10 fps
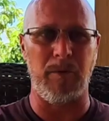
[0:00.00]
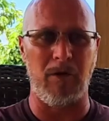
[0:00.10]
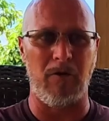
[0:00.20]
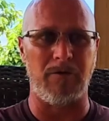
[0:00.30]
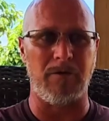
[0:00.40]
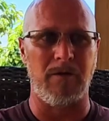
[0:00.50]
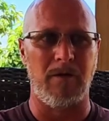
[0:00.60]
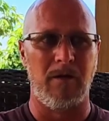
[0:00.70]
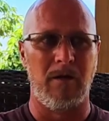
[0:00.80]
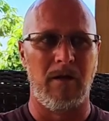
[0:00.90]
built
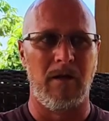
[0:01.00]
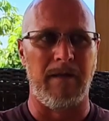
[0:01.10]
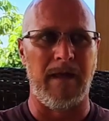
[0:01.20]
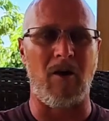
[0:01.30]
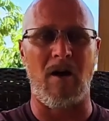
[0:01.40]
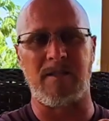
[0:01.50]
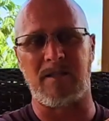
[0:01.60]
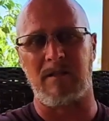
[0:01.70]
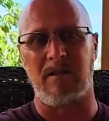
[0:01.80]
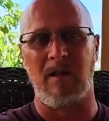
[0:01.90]
that
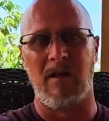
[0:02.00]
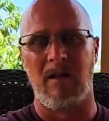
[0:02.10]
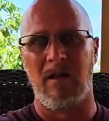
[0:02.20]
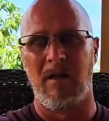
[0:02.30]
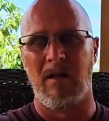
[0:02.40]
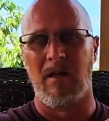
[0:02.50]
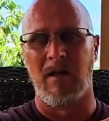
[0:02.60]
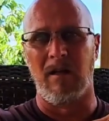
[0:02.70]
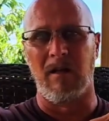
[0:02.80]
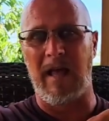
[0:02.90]
costs
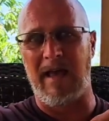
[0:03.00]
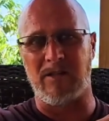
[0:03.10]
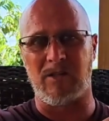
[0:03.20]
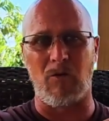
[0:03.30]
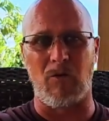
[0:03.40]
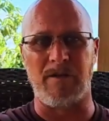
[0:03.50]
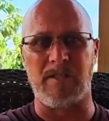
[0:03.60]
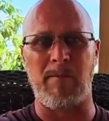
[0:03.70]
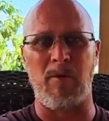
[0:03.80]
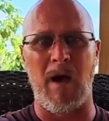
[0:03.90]
less or the
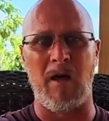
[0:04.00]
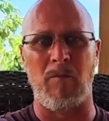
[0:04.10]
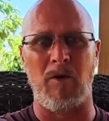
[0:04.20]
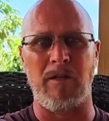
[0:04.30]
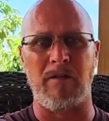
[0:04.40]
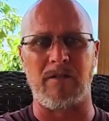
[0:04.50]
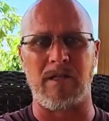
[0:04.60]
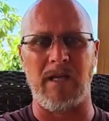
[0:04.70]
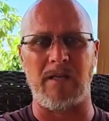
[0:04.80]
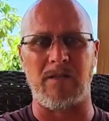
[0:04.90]
same amount of money in the
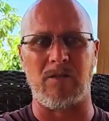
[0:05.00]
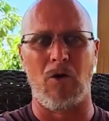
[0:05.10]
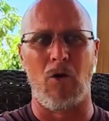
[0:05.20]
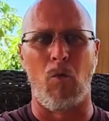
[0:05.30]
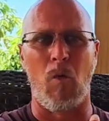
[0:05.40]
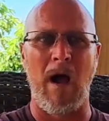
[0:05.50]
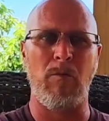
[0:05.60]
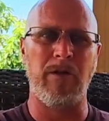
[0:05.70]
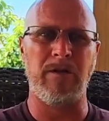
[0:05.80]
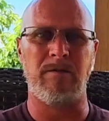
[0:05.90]
States. Why
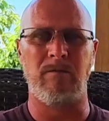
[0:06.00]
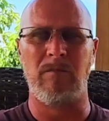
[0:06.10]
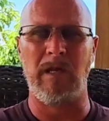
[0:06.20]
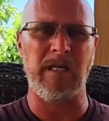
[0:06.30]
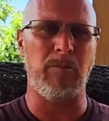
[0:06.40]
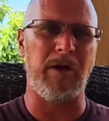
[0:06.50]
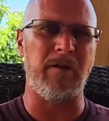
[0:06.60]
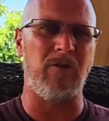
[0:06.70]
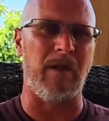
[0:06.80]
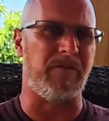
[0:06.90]
would anybody
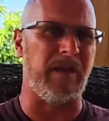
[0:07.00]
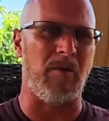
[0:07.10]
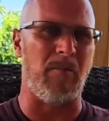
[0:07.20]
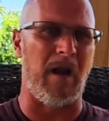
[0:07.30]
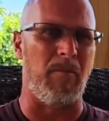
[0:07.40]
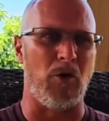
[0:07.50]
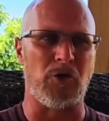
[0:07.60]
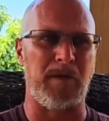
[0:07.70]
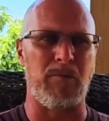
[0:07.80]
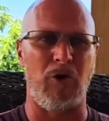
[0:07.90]
do that? Think about it.
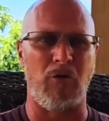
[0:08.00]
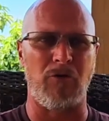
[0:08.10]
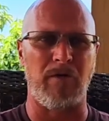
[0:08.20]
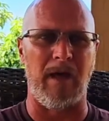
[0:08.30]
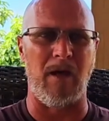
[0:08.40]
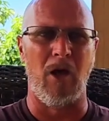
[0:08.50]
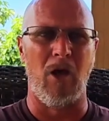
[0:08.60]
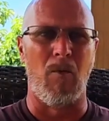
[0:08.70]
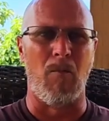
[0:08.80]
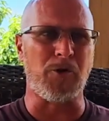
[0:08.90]
Most people don't do that.
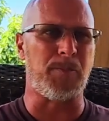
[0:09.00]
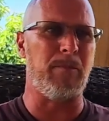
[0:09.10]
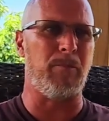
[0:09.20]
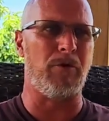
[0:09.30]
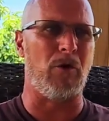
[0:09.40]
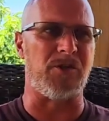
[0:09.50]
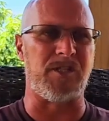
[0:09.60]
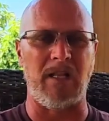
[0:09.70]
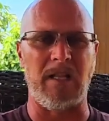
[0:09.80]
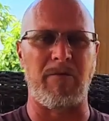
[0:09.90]
Most people don't
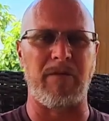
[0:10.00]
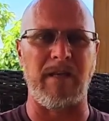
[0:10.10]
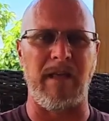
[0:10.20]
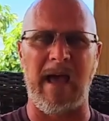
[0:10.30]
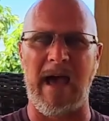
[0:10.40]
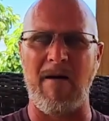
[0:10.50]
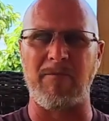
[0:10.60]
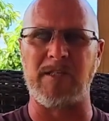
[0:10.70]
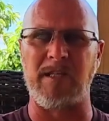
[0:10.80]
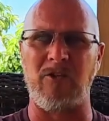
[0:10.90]
sell everything they have
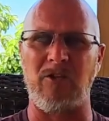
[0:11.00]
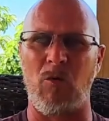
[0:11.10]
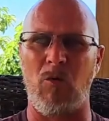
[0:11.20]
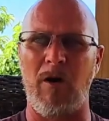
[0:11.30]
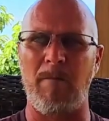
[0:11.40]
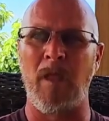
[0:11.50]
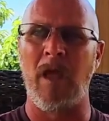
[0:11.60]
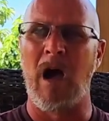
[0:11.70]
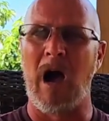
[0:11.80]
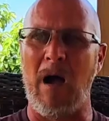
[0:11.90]
and say, do you know what?
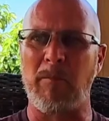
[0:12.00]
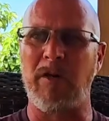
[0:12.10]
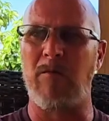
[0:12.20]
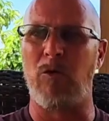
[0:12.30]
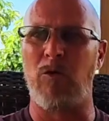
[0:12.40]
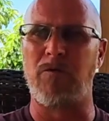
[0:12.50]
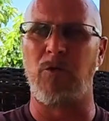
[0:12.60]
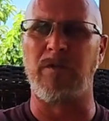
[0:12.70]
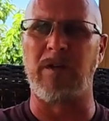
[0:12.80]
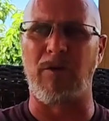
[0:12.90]
I'm going to move
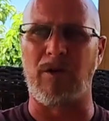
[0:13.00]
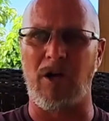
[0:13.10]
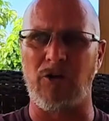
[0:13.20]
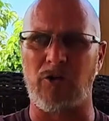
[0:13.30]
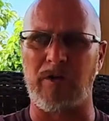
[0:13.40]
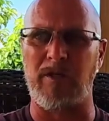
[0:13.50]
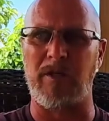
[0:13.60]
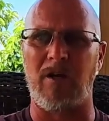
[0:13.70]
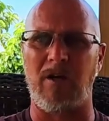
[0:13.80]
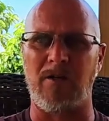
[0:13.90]
to a different country
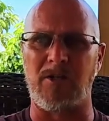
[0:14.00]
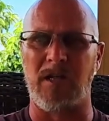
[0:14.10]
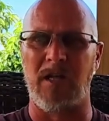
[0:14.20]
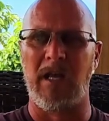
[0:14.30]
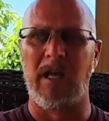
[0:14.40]
because